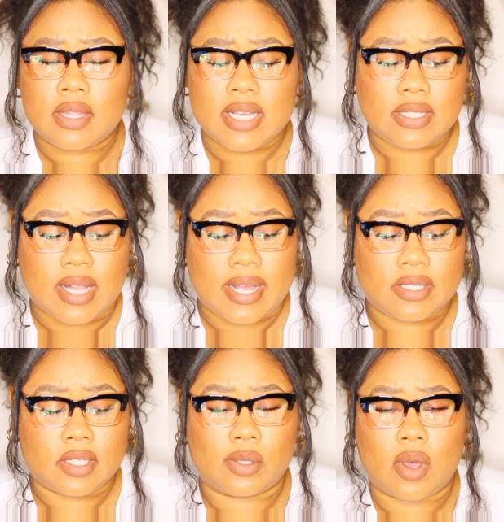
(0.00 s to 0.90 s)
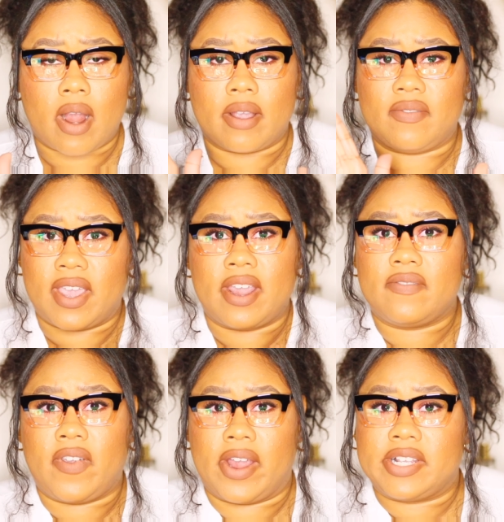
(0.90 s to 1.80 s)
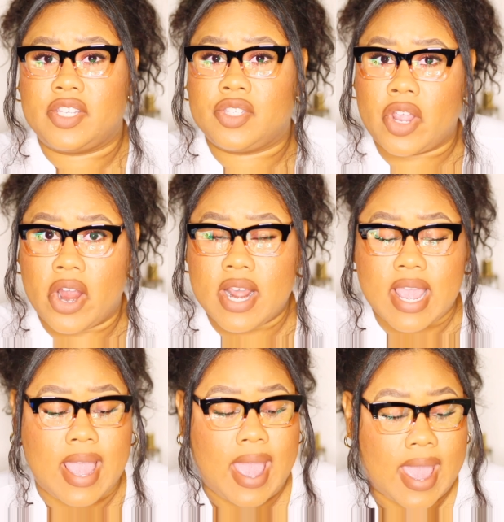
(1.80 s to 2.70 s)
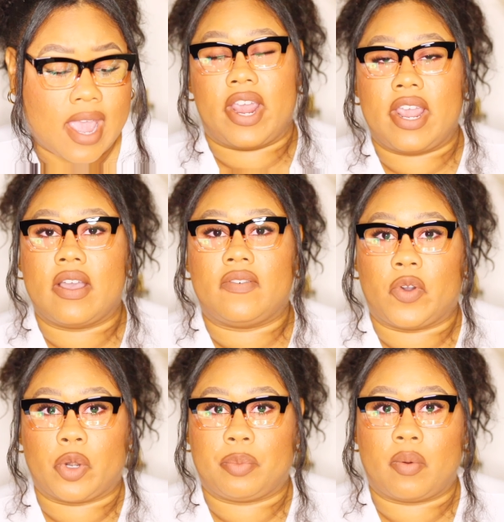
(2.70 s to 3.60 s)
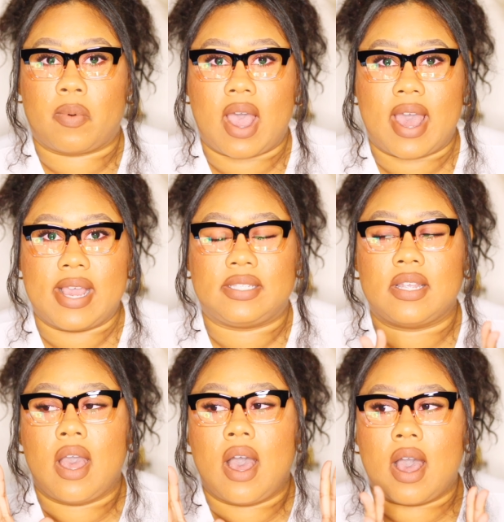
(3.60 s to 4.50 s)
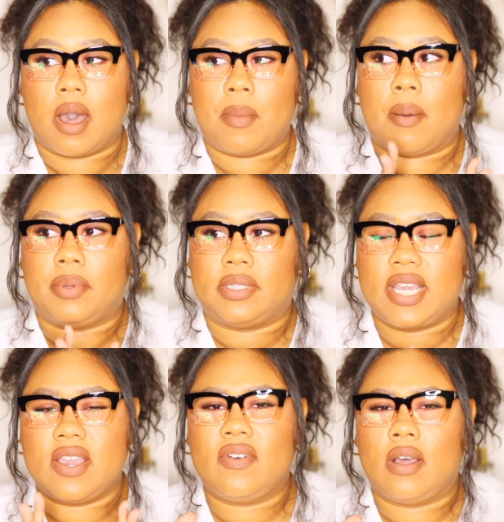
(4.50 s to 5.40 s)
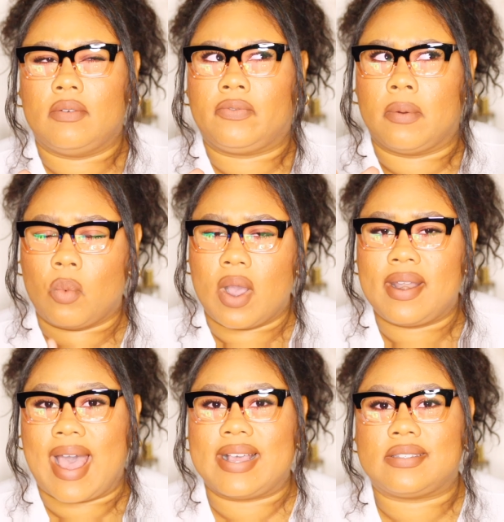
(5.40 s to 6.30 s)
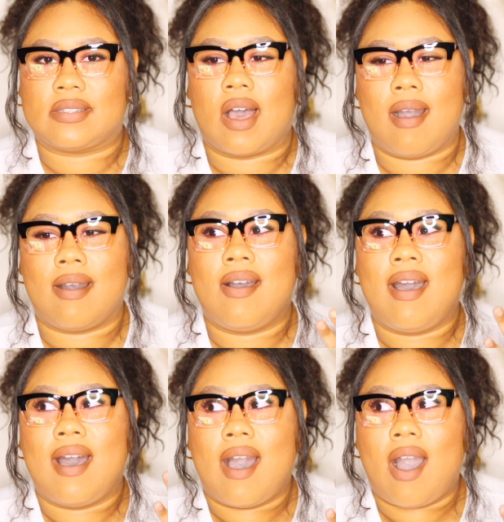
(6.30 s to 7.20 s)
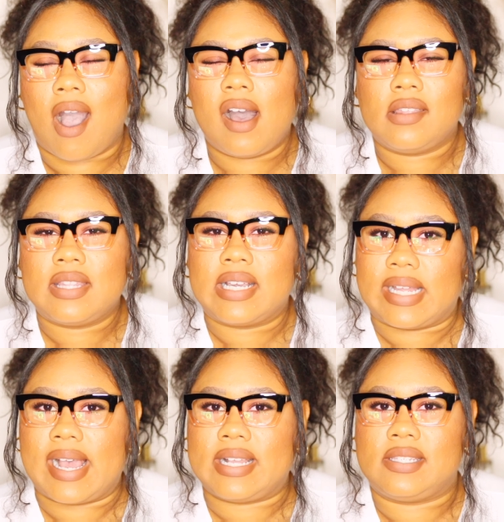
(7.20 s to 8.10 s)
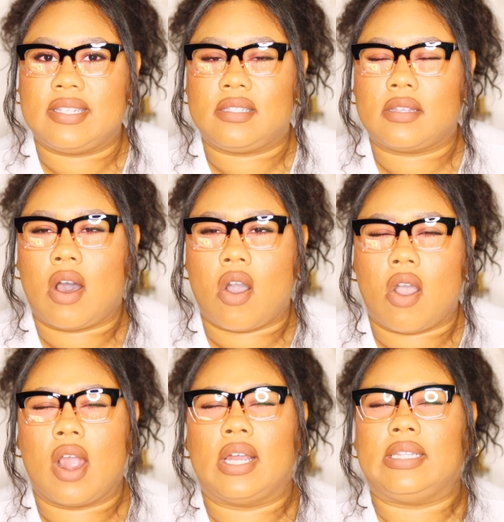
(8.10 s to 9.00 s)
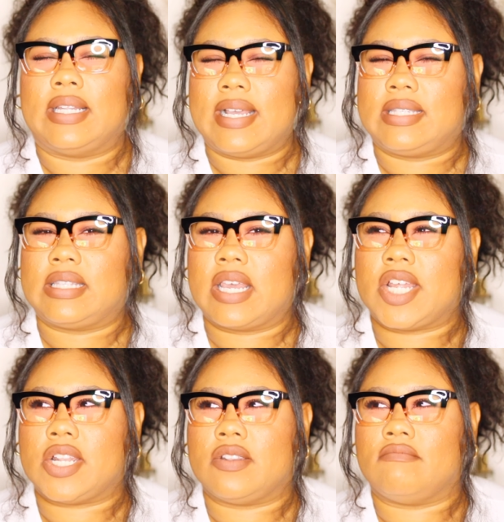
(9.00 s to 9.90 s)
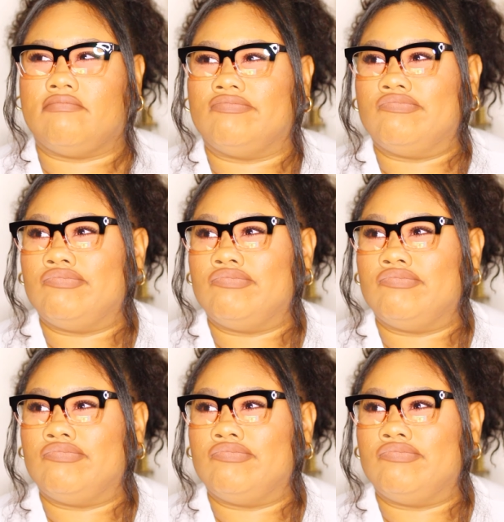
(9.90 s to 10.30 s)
of these glasses are very sturdy and very affordable price. I believe from what I saw, all of the glasses are around less than